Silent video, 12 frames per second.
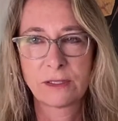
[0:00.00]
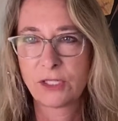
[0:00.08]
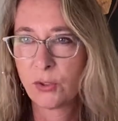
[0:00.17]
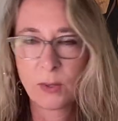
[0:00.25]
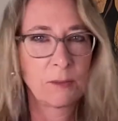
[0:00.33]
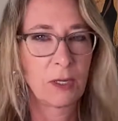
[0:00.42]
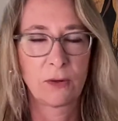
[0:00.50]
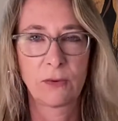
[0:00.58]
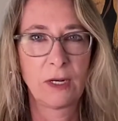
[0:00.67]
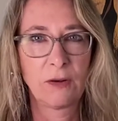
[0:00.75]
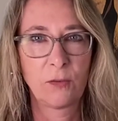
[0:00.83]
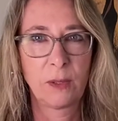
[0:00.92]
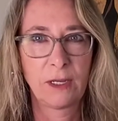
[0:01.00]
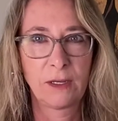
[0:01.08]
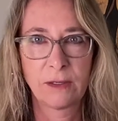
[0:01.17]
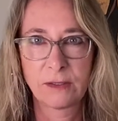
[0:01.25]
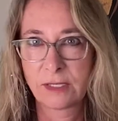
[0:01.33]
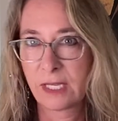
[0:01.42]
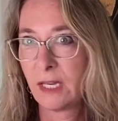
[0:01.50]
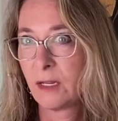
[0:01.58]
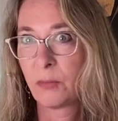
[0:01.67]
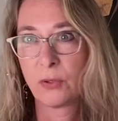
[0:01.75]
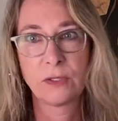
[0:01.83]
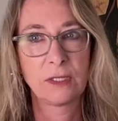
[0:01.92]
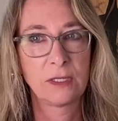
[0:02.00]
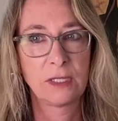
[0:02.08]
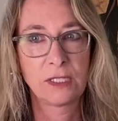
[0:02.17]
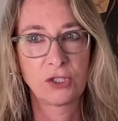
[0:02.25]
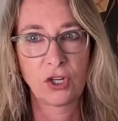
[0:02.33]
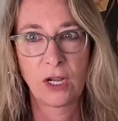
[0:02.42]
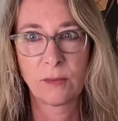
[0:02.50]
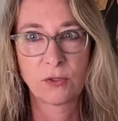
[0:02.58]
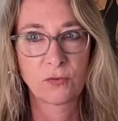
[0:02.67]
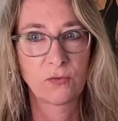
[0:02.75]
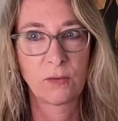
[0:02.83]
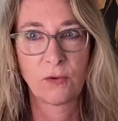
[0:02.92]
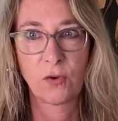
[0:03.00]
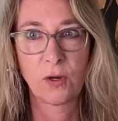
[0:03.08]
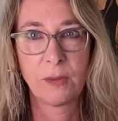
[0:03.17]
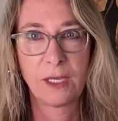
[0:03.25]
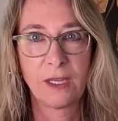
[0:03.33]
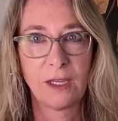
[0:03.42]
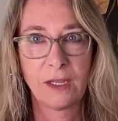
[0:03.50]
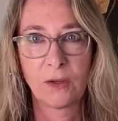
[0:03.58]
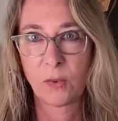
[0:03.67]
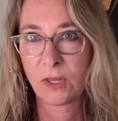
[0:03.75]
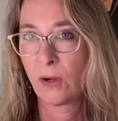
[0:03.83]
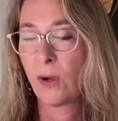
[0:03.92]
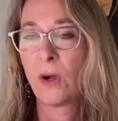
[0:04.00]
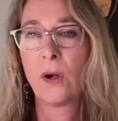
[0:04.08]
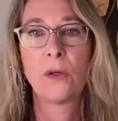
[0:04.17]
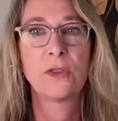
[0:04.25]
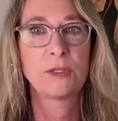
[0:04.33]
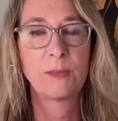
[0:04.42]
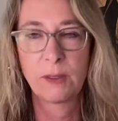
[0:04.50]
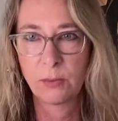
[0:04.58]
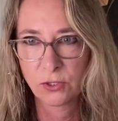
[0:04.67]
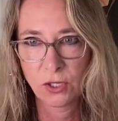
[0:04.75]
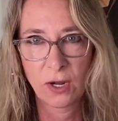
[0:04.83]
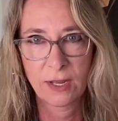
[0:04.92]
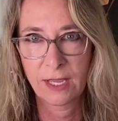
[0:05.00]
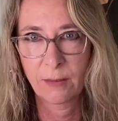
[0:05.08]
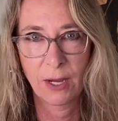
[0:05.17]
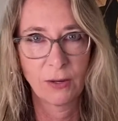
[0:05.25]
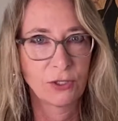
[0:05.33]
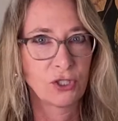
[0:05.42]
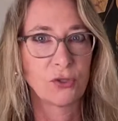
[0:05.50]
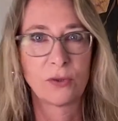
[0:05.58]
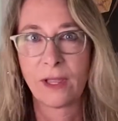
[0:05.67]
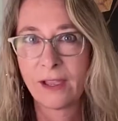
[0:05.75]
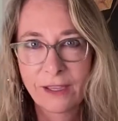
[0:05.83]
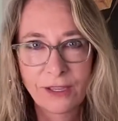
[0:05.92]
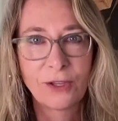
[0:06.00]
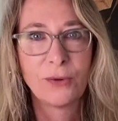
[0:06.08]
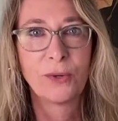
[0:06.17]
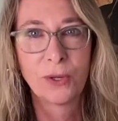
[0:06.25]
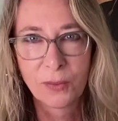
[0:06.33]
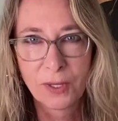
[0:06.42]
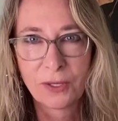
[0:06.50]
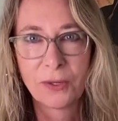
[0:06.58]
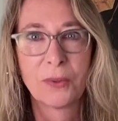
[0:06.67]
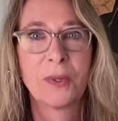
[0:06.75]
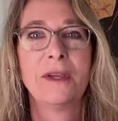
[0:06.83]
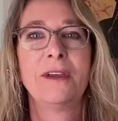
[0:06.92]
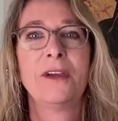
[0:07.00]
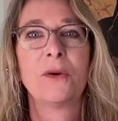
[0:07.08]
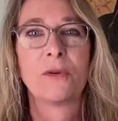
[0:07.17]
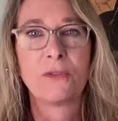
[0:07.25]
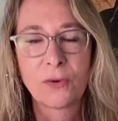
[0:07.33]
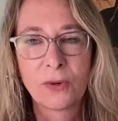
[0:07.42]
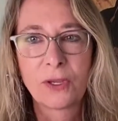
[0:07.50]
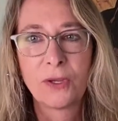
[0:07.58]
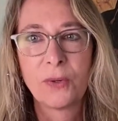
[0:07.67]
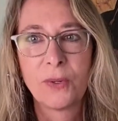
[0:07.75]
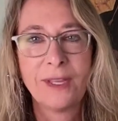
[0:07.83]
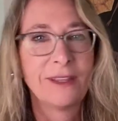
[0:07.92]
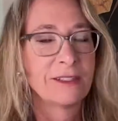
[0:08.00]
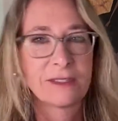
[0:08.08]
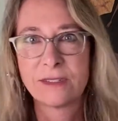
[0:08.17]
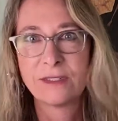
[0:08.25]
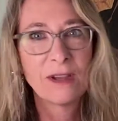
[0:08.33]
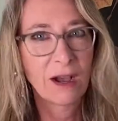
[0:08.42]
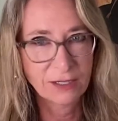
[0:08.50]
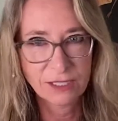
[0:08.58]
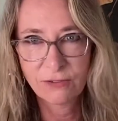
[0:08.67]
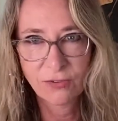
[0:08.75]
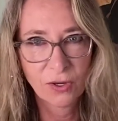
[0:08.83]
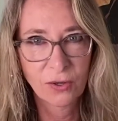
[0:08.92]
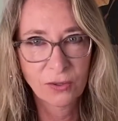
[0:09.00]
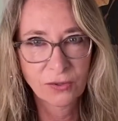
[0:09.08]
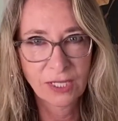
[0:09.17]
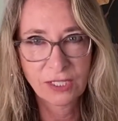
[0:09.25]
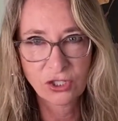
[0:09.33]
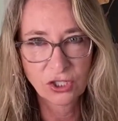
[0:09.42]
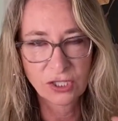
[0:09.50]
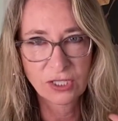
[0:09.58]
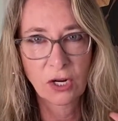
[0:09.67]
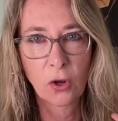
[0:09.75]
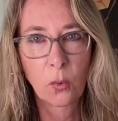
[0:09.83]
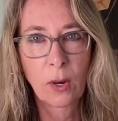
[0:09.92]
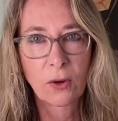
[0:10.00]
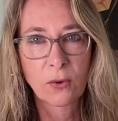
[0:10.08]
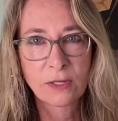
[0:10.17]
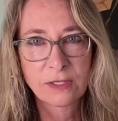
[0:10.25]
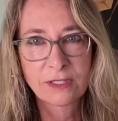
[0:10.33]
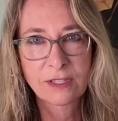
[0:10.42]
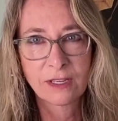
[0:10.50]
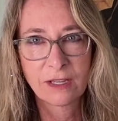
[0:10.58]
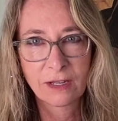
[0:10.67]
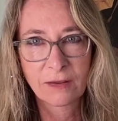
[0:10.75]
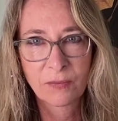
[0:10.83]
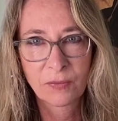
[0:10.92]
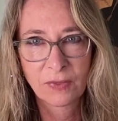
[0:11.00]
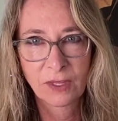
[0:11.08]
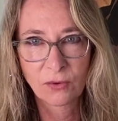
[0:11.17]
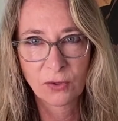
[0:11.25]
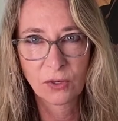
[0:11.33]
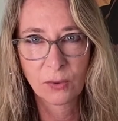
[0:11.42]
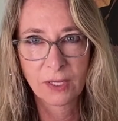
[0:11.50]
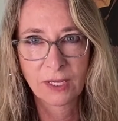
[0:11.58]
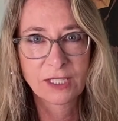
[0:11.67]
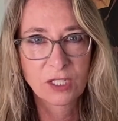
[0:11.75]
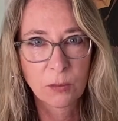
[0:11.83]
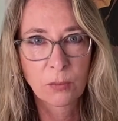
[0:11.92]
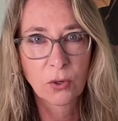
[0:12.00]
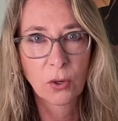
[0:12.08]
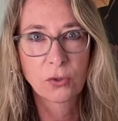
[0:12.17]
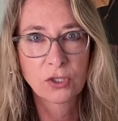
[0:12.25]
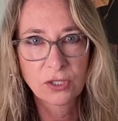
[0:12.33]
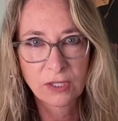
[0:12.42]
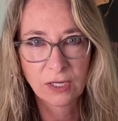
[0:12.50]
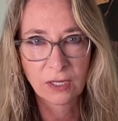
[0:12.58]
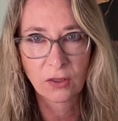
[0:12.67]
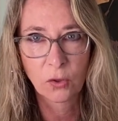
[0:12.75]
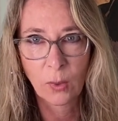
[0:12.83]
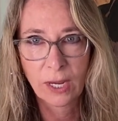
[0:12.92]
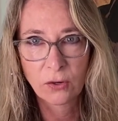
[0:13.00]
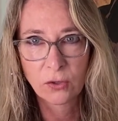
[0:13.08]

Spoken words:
doing better than everybody else, getting pulled in these jobs from the very beginning, with all these people talking about you, liking you, knowing you, referring you. This is not difficult. It's just an awareness thing that you're doing. It's an approach thing, the way you're